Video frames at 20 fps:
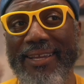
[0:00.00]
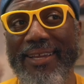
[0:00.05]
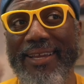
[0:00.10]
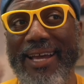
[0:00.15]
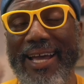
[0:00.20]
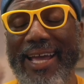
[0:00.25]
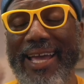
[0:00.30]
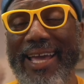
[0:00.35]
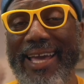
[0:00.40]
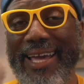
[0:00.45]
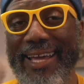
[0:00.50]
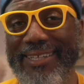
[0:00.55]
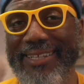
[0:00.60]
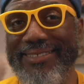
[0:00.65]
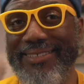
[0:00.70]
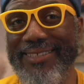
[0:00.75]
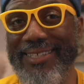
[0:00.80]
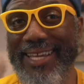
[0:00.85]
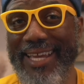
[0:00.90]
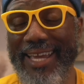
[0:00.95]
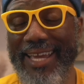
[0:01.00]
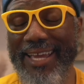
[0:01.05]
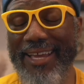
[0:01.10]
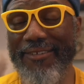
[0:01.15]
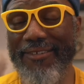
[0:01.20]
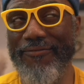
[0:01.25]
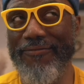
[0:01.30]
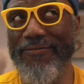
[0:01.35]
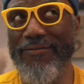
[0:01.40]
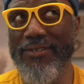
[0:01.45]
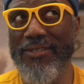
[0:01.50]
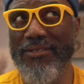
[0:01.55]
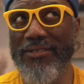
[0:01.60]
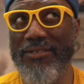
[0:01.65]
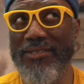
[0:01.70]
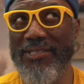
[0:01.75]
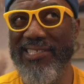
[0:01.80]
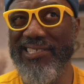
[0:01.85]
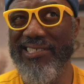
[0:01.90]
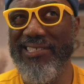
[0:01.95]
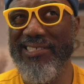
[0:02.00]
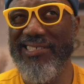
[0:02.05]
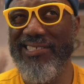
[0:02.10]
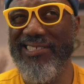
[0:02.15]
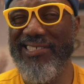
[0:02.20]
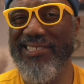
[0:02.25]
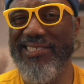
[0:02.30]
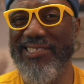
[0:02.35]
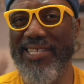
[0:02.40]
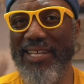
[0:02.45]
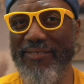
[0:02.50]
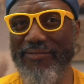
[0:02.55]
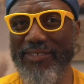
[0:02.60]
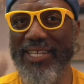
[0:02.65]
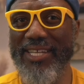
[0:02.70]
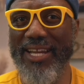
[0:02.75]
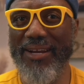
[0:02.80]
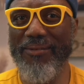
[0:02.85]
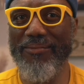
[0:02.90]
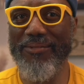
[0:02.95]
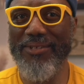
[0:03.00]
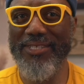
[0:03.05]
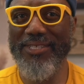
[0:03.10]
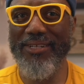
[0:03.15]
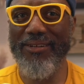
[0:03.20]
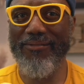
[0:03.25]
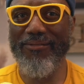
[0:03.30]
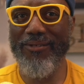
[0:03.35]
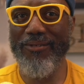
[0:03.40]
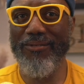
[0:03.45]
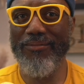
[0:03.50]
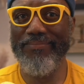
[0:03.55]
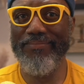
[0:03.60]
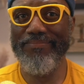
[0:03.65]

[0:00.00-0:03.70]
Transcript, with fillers: I actually have seven cameras in the room.